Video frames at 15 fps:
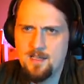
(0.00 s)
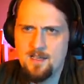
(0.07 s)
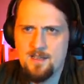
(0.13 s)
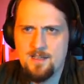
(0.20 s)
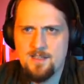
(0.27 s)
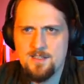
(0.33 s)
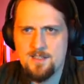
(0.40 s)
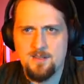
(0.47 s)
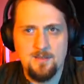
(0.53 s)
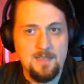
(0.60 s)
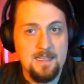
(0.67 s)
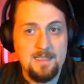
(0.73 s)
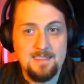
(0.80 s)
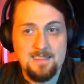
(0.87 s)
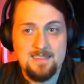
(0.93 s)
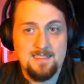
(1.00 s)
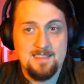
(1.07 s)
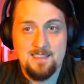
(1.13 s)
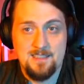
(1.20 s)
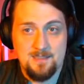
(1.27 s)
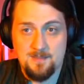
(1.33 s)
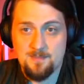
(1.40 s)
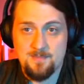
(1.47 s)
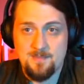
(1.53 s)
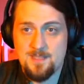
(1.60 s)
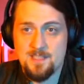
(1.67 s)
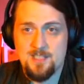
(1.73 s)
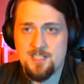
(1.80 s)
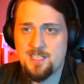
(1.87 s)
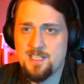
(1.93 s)
So like, you know,
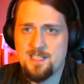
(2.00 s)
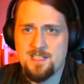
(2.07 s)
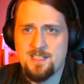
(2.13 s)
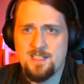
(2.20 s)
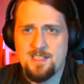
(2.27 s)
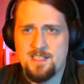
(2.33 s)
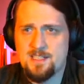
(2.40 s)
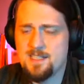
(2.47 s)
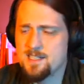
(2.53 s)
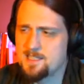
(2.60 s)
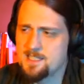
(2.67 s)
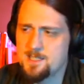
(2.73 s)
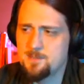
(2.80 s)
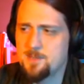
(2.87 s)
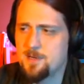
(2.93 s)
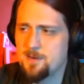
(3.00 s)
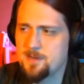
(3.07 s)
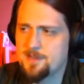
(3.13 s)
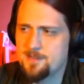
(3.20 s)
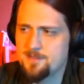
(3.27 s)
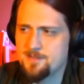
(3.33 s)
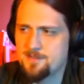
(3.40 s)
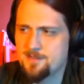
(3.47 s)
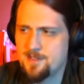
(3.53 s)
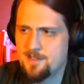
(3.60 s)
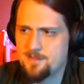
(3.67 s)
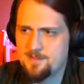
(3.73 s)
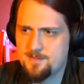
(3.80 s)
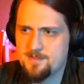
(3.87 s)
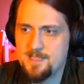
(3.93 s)
is she a spirit
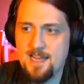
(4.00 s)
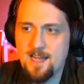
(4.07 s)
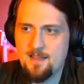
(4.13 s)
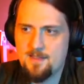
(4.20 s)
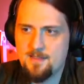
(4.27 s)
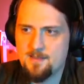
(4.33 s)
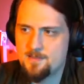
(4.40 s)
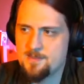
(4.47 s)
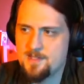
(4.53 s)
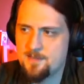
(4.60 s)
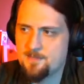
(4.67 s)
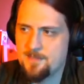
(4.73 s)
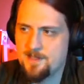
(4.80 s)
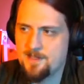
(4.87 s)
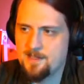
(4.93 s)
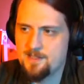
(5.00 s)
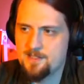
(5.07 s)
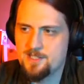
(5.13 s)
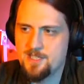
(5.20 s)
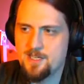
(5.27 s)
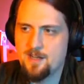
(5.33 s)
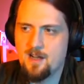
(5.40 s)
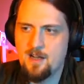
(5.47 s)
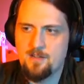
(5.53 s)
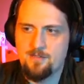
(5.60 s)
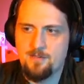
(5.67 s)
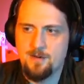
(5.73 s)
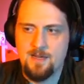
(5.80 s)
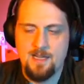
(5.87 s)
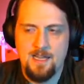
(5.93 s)
of death or something? Is she
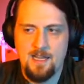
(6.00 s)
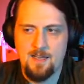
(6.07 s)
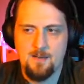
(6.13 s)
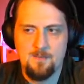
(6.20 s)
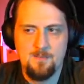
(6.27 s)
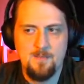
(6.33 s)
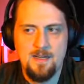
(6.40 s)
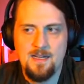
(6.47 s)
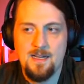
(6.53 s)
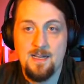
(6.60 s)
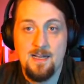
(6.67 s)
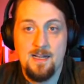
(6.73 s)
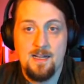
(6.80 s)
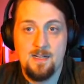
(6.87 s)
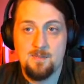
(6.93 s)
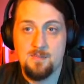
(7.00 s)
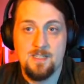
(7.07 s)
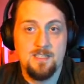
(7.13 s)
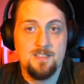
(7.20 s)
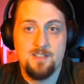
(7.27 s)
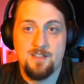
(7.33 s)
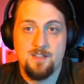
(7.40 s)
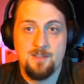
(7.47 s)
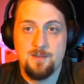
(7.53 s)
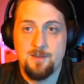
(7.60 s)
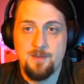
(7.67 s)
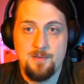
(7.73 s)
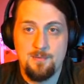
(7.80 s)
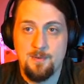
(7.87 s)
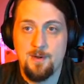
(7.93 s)
offering him a place on her
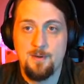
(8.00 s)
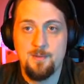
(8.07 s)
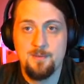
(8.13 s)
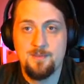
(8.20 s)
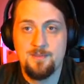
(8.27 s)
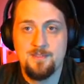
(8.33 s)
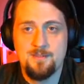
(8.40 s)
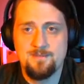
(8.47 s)
throne?